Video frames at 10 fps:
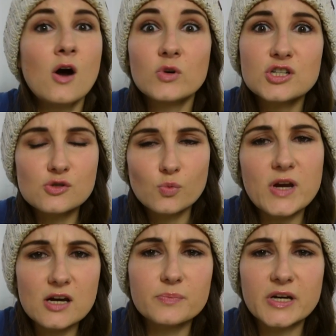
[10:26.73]
Which is
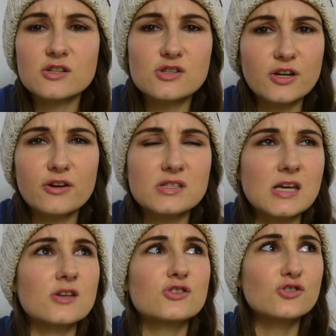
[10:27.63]
weird because security
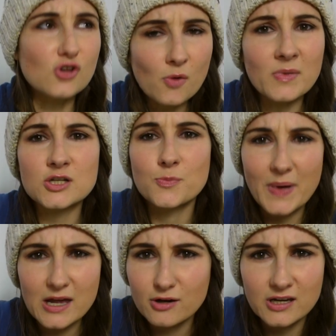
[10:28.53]
is so much
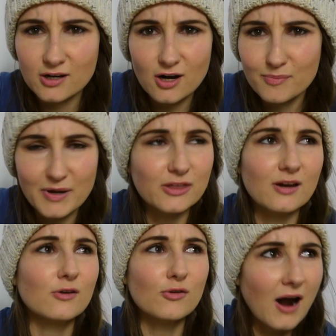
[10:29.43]
better here, but the
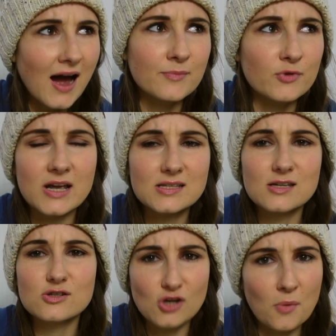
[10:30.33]
crime rate
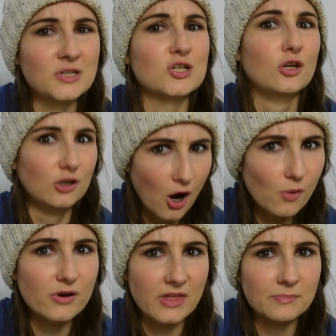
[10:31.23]
is so much
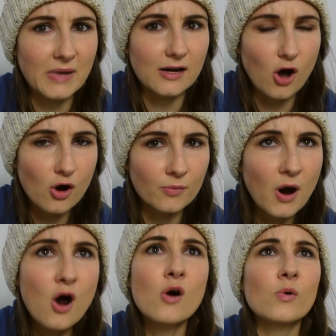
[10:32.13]
lower than back home,
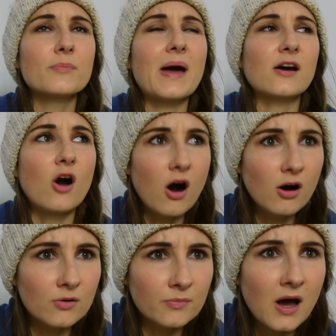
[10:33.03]
where back
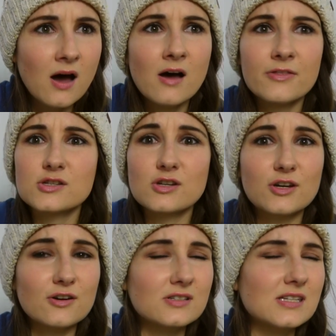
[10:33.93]
home the
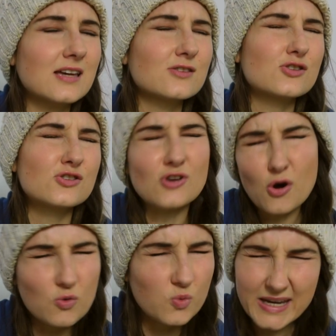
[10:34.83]
security is
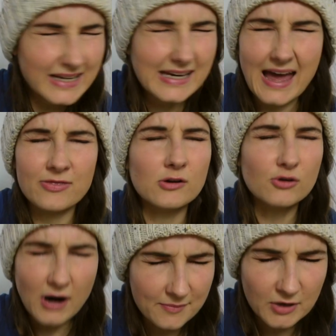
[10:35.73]
so weak and the
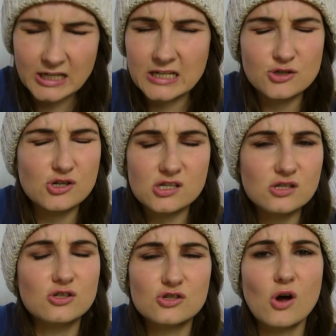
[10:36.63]
crime rate is
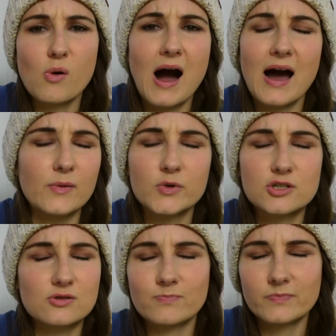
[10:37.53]
just so high,
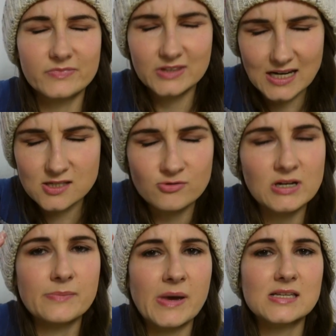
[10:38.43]
which doesn't
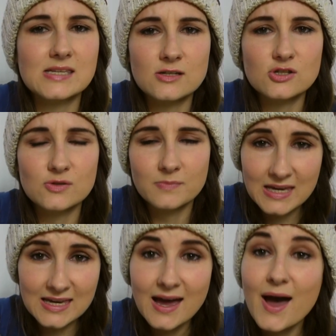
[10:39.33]
really make sense to
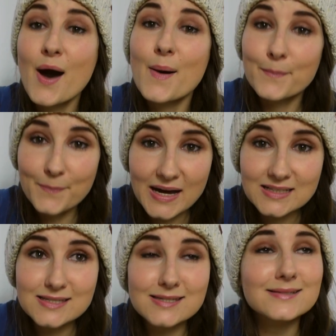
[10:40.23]
me,
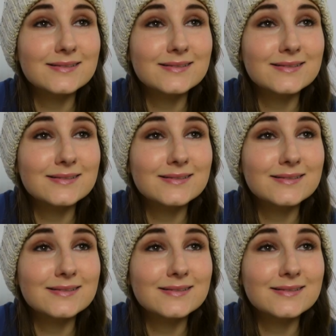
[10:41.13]
but